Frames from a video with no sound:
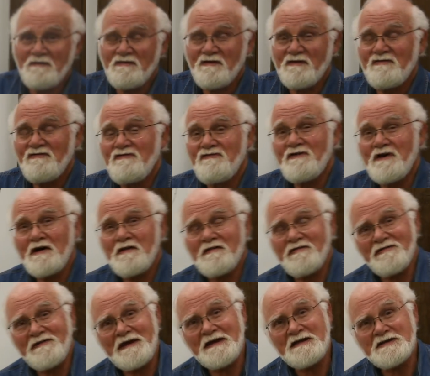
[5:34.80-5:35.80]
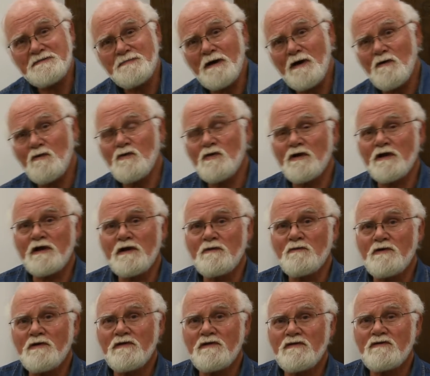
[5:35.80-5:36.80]
of the fun things about
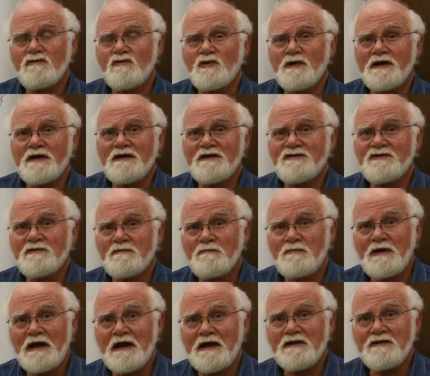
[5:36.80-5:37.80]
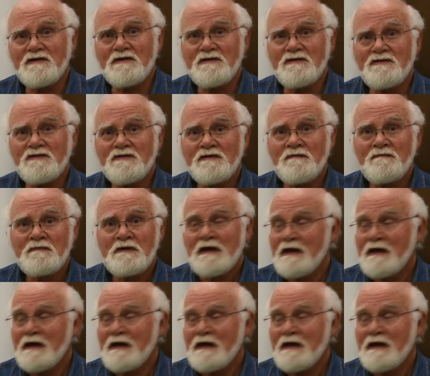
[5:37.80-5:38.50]
working with twigs and branches